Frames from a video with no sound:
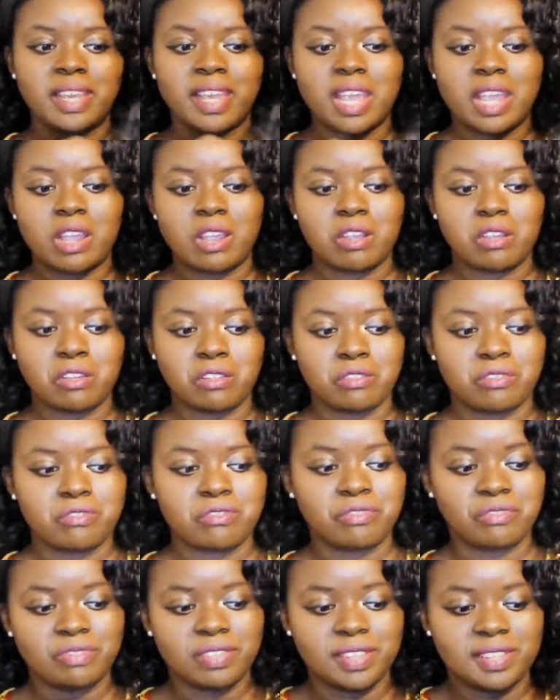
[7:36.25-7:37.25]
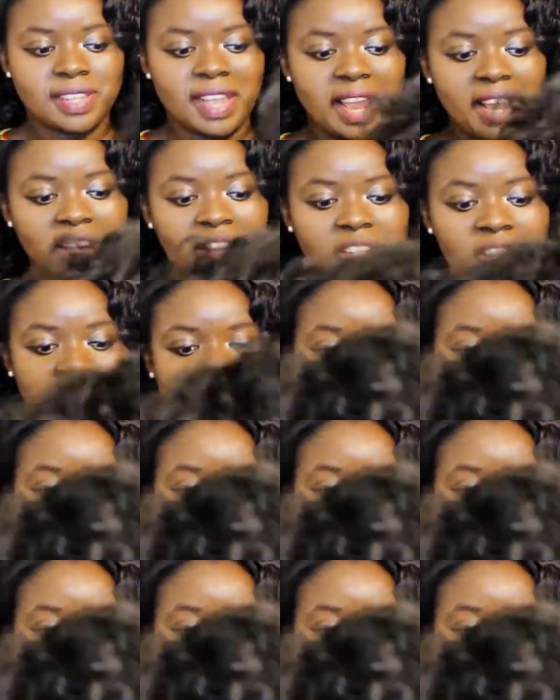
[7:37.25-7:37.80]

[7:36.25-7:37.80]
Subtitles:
care of detangling